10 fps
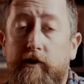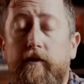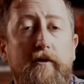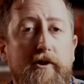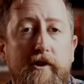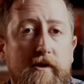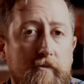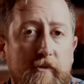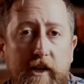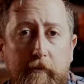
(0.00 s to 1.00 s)
so those are just
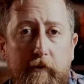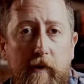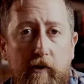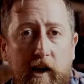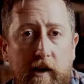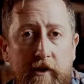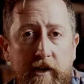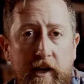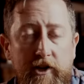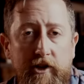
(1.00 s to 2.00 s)
some tips, my
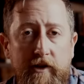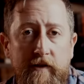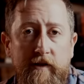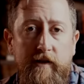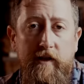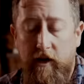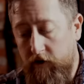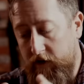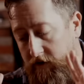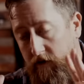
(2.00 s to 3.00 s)
recommendations.
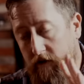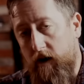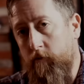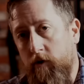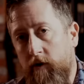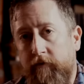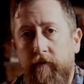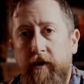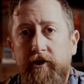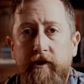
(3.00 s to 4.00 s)
There is a lot more
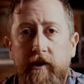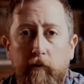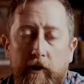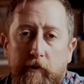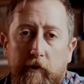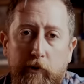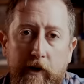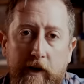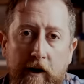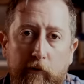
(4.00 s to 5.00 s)
information that we're going to be
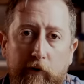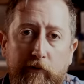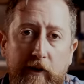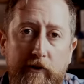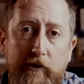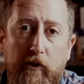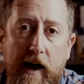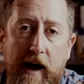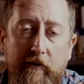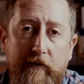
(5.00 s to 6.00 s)
putting out with
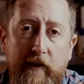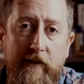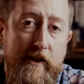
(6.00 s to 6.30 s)
Fieldcraft. And